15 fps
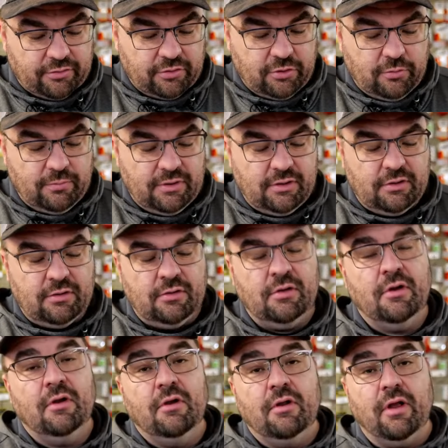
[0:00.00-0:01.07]
Do you mean
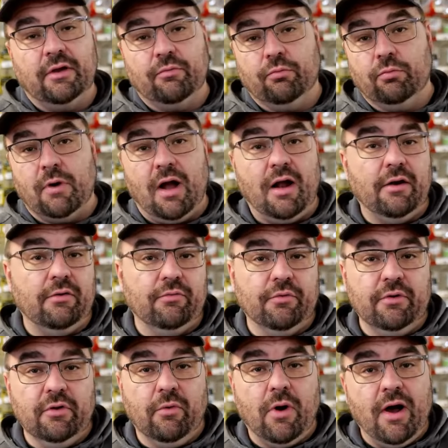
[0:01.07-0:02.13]
like rod and
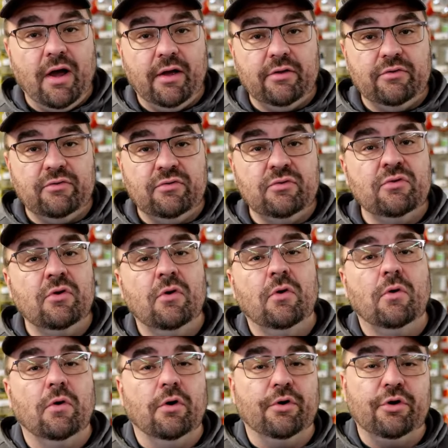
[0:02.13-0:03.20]
reel wise,
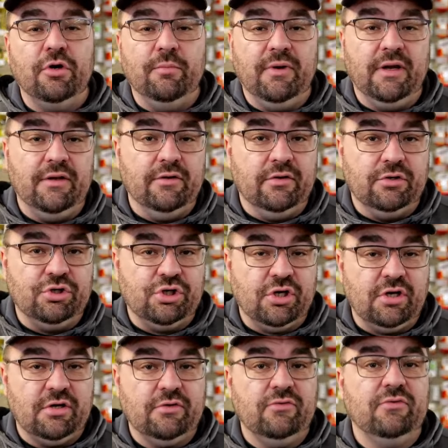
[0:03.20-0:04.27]
or do you mean the
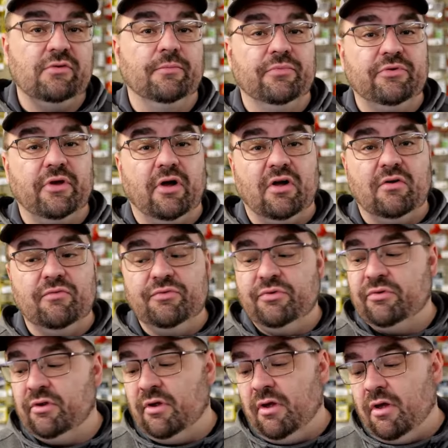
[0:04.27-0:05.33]
jigs themselves?